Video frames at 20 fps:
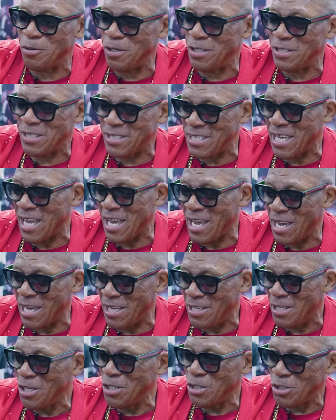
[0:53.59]
on this
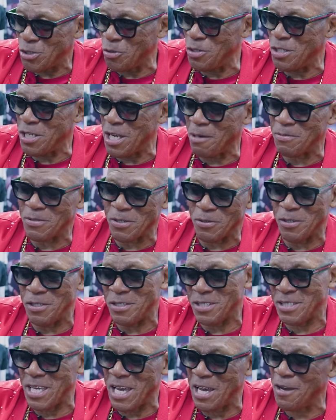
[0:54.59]
side, Treetops on
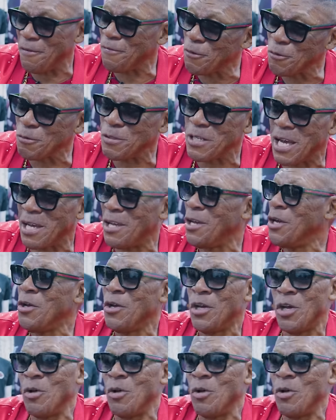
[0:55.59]
this side, Fruit Town.